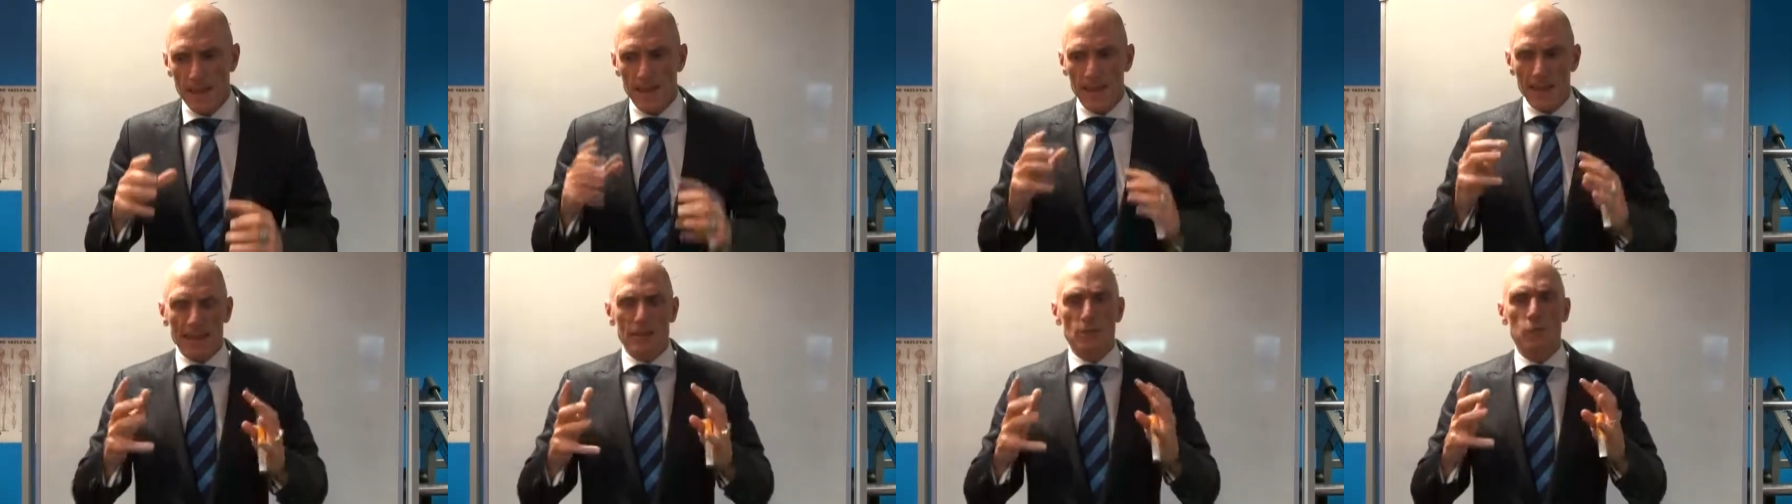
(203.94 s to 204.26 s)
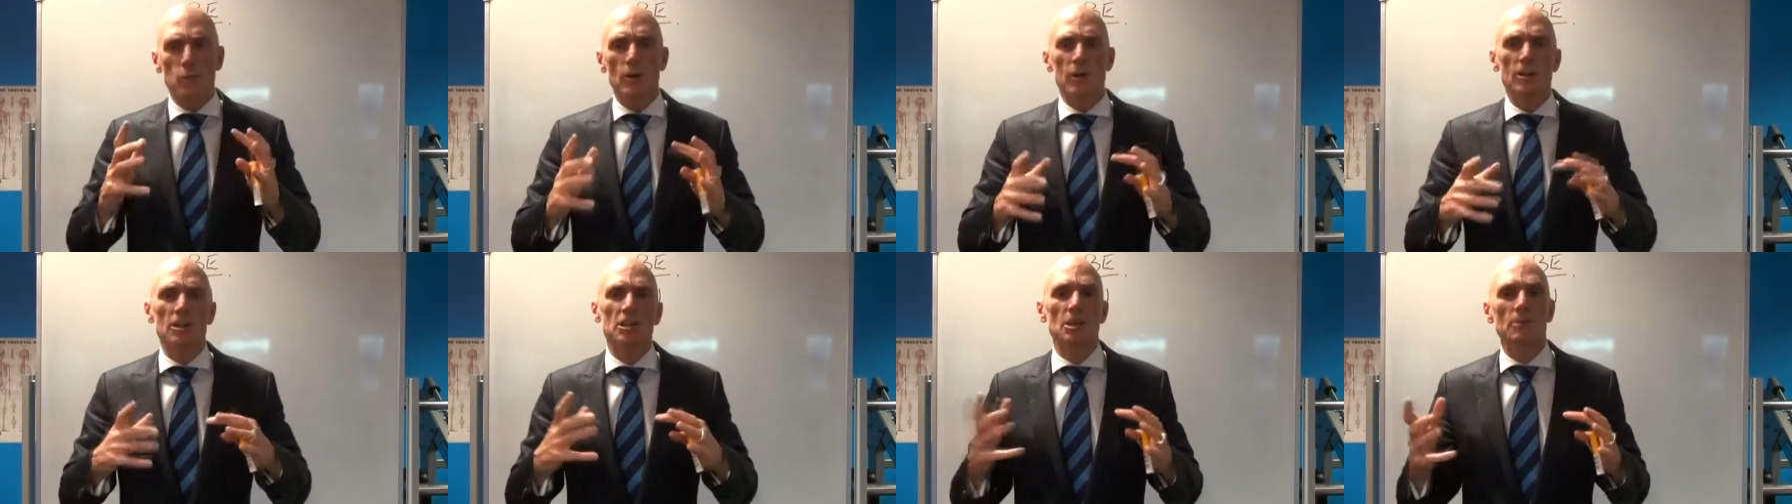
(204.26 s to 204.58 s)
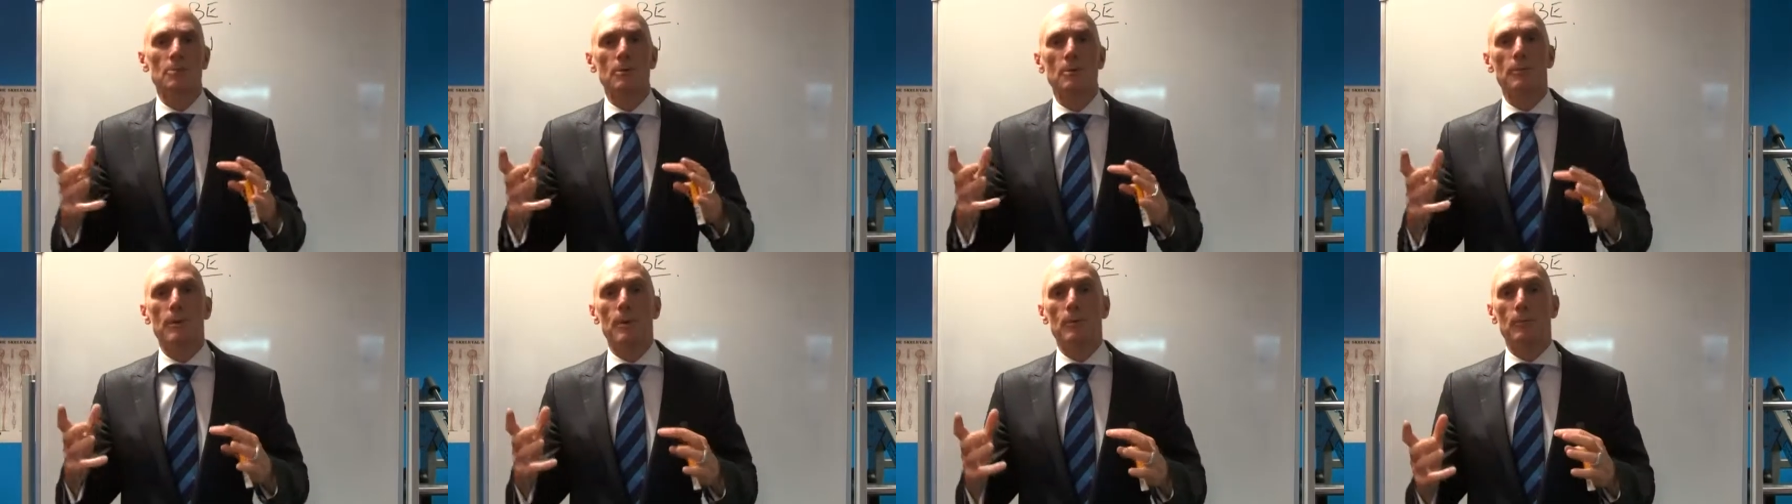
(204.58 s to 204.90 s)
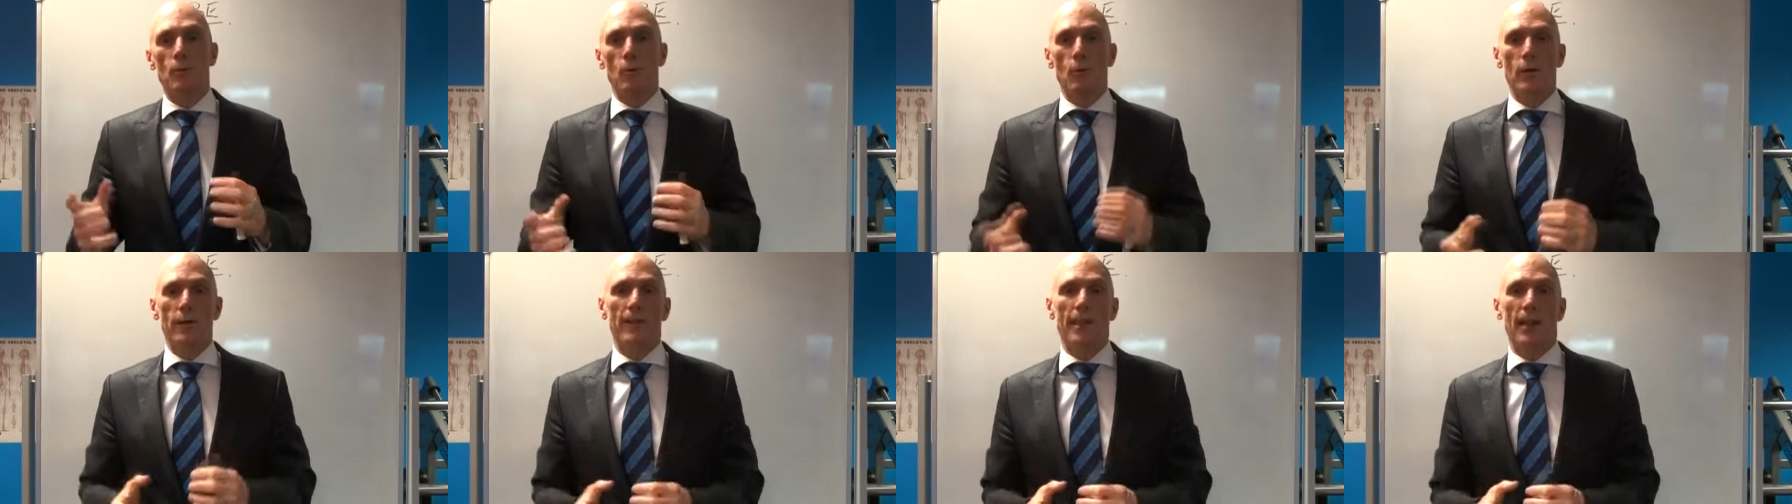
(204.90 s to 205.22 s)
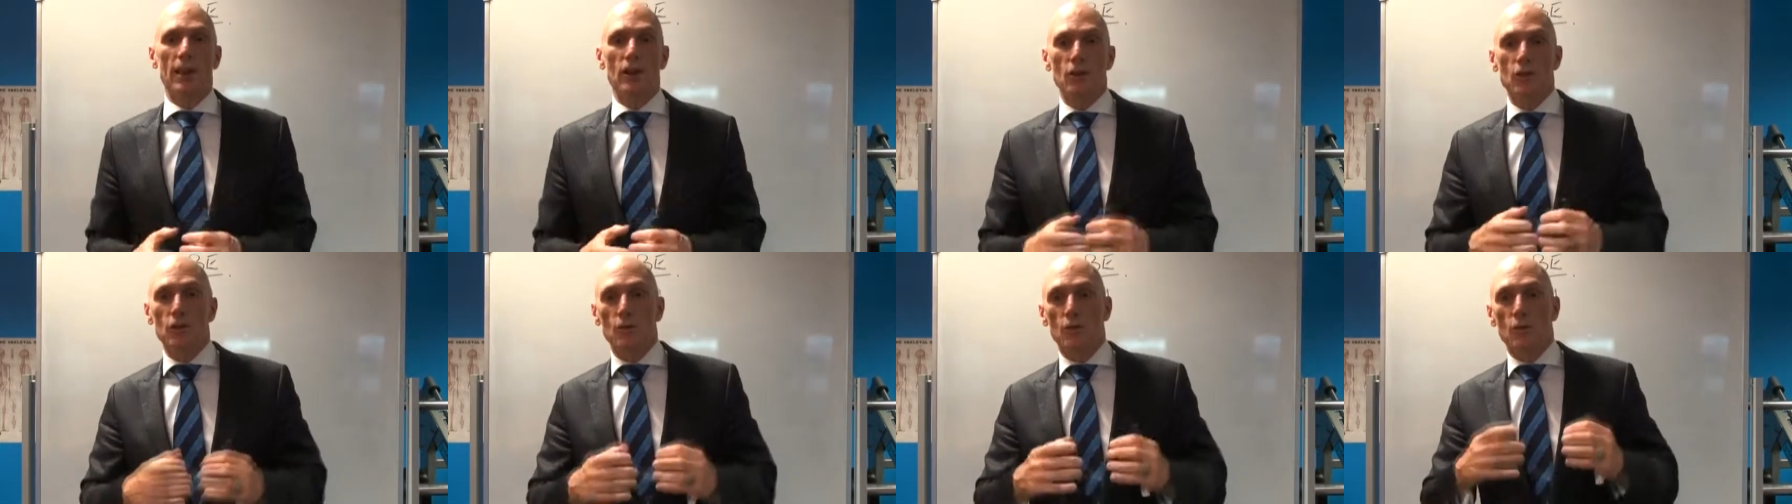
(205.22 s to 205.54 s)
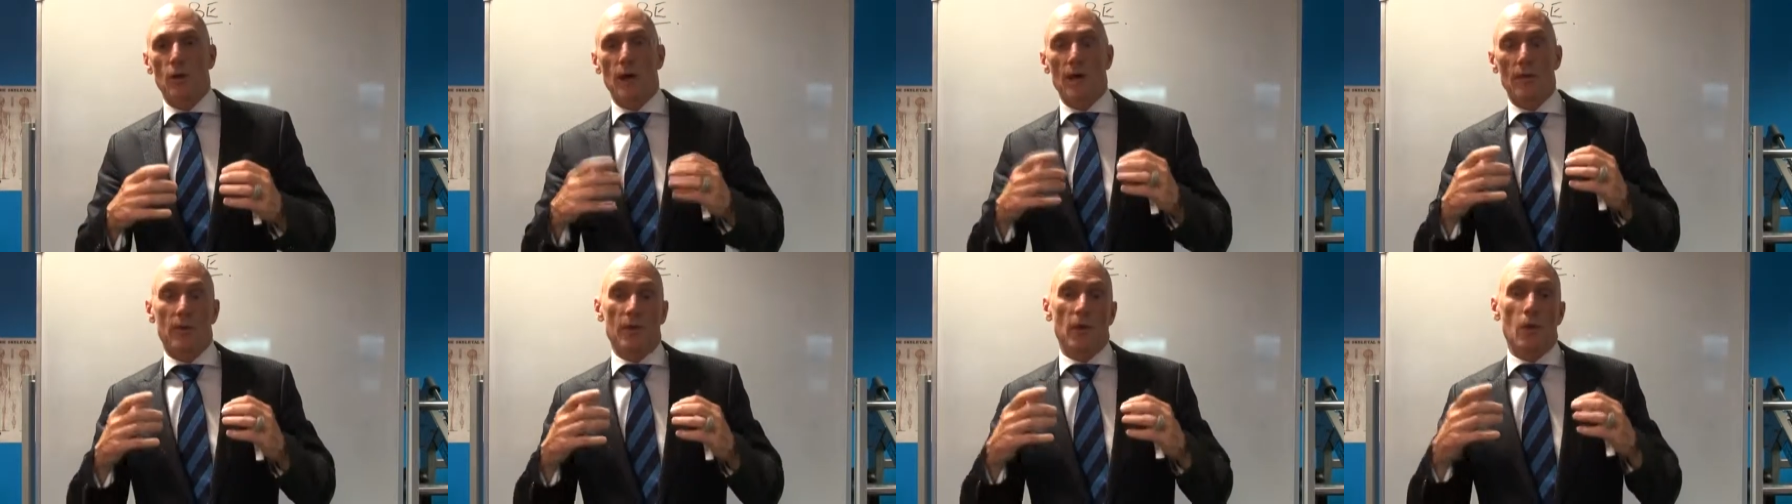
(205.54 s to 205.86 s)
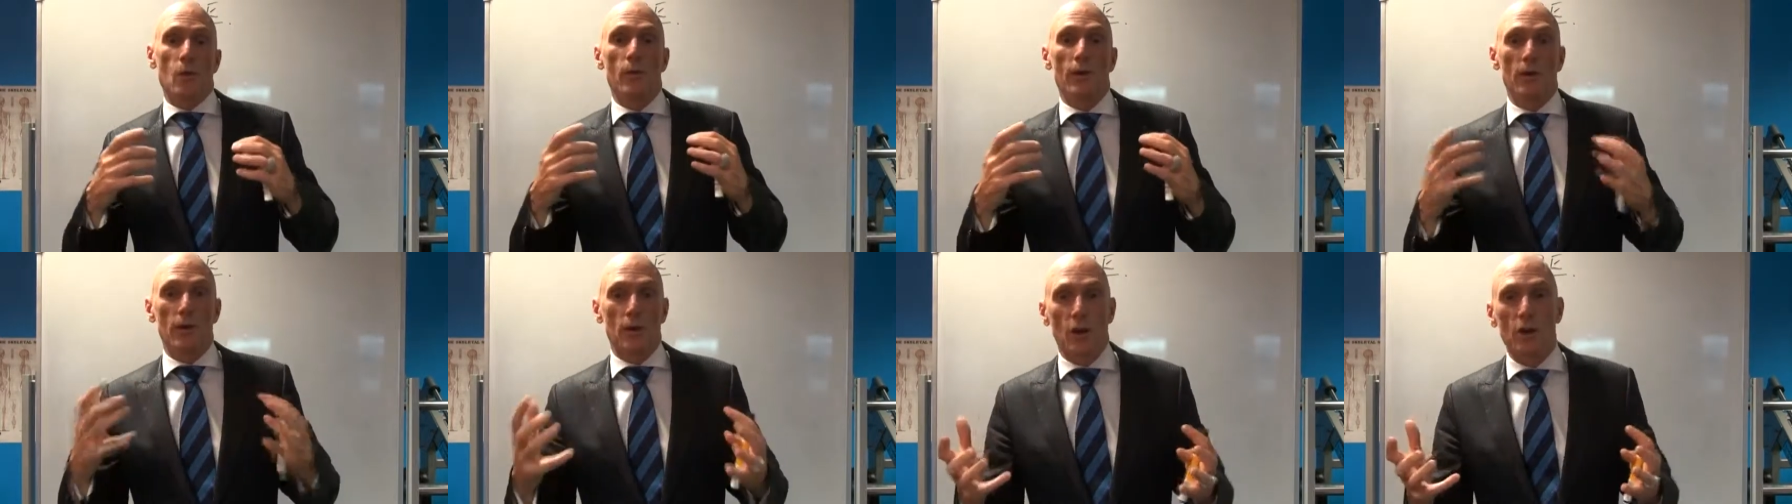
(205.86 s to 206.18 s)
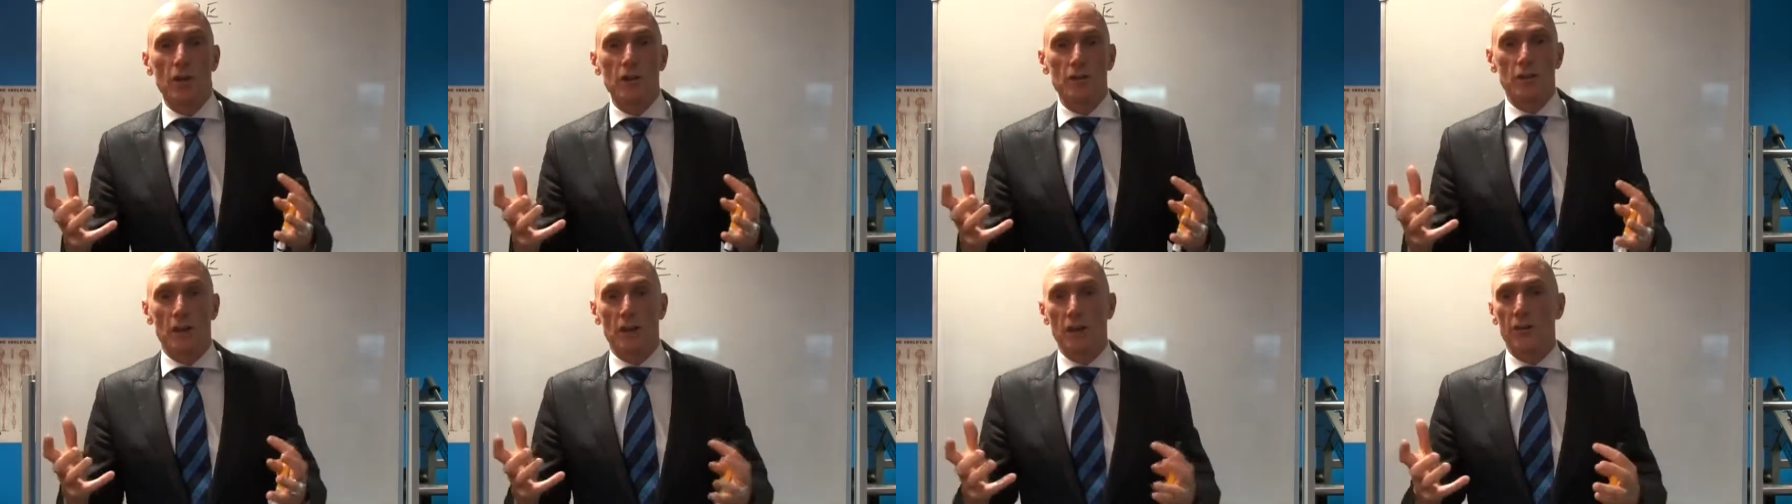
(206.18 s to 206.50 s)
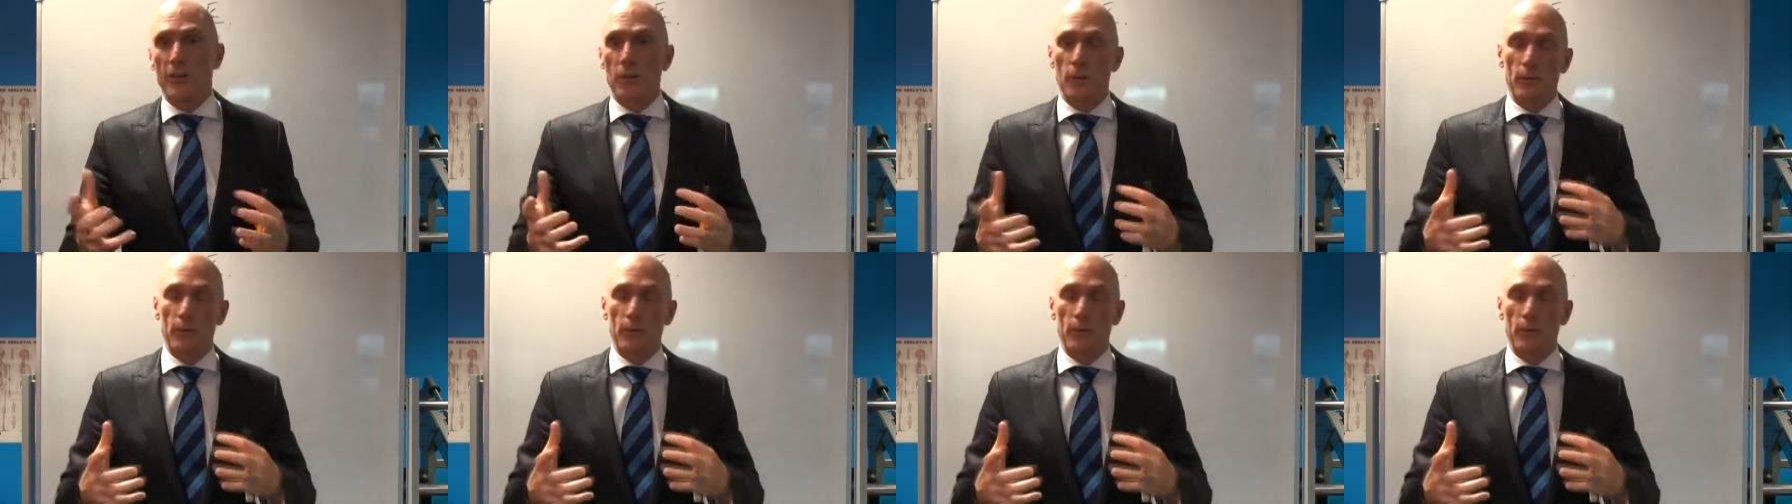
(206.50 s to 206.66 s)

That's why so many people, when they, uh, they win lotto,